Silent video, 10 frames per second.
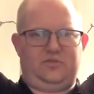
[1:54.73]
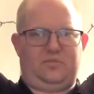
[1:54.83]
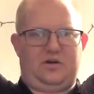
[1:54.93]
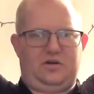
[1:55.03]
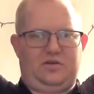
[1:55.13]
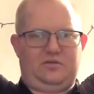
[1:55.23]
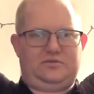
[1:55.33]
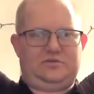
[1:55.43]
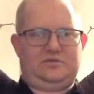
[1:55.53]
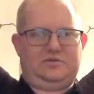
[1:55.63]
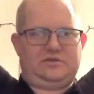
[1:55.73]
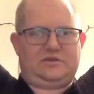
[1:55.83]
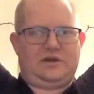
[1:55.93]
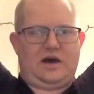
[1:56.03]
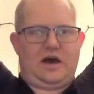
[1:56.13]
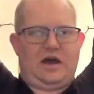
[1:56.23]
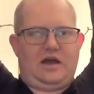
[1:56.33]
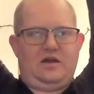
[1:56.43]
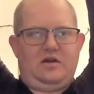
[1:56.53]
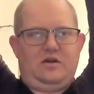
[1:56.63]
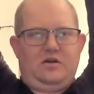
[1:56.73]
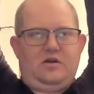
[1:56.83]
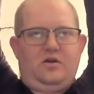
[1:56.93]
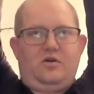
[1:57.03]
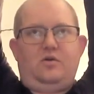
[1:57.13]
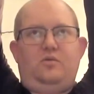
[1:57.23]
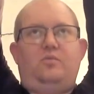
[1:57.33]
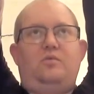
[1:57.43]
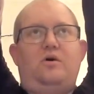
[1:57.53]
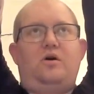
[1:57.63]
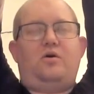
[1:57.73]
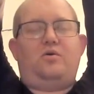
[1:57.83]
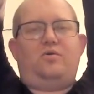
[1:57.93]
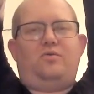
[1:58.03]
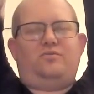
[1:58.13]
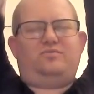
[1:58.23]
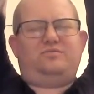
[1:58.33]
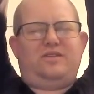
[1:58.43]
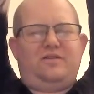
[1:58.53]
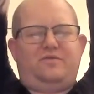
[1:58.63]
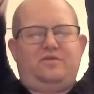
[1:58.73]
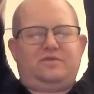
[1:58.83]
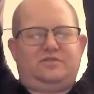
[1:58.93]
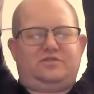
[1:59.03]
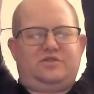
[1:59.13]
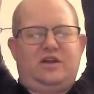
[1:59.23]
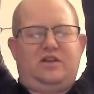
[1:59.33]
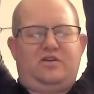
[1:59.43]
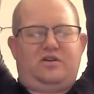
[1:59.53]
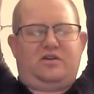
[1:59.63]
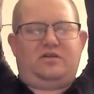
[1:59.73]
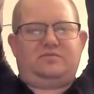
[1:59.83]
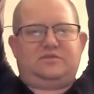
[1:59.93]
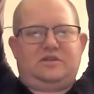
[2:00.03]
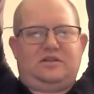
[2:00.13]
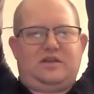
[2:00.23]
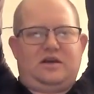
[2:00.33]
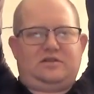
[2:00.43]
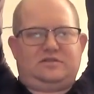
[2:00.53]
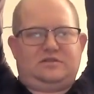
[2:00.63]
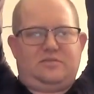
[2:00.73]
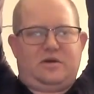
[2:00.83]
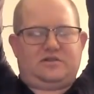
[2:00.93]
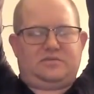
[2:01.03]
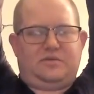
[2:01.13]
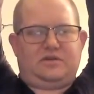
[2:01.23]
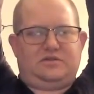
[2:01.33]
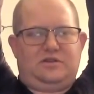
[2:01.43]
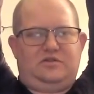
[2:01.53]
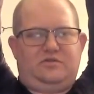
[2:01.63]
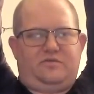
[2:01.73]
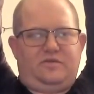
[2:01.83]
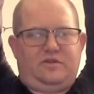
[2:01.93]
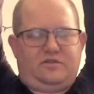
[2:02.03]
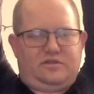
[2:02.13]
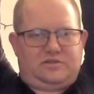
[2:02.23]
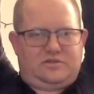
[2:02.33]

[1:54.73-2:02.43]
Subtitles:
your palms to the sky. Whoa! If you can straighten your arms, that's the best, because then you'll feel this